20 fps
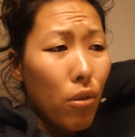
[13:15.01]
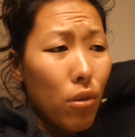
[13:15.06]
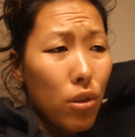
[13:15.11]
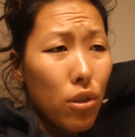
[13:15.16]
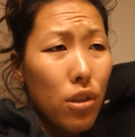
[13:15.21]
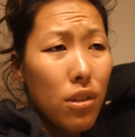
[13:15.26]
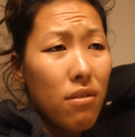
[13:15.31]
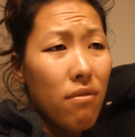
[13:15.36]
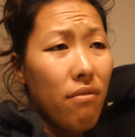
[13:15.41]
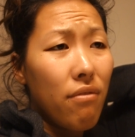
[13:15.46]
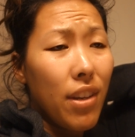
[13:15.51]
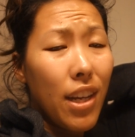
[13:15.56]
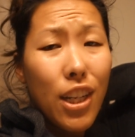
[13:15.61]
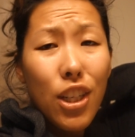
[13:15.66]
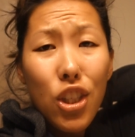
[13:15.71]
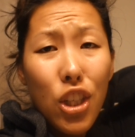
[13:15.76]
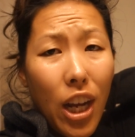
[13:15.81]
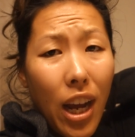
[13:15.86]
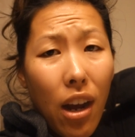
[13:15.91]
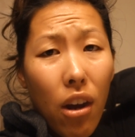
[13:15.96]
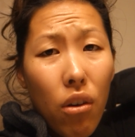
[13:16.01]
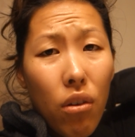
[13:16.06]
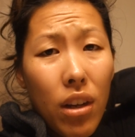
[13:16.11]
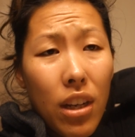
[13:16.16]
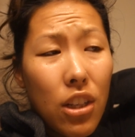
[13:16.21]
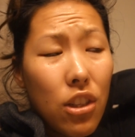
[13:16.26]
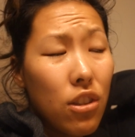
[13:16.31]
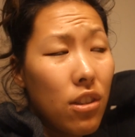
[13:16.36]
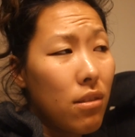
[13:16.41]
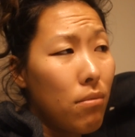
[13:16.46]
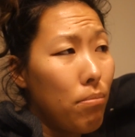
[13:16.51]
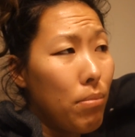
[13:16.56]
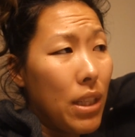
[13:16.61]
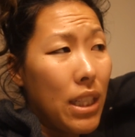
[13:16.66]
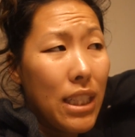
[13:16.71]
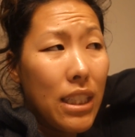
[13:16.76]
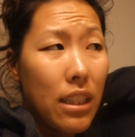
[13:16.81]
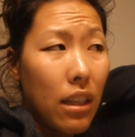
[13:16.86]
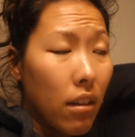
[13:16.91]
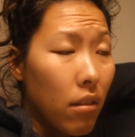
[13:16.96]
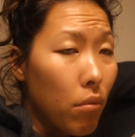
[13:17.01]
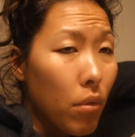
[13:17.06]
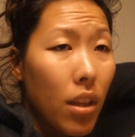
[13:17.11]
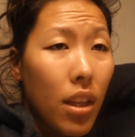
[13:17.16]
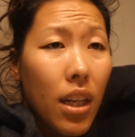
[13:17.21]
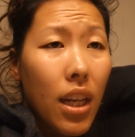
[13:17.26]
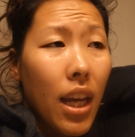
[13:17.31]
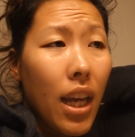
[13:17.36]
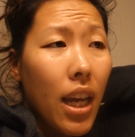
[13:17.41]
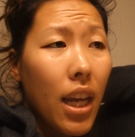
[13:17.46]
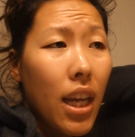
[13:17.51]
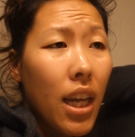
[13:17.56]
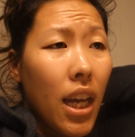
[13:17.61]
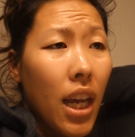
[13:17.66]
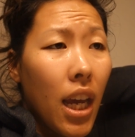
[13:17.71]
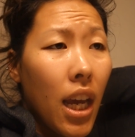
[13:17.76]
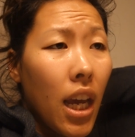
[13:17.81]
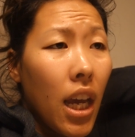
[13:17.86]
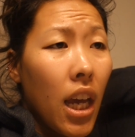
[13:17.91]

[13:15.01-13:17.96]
or just veg out and just be done with the day,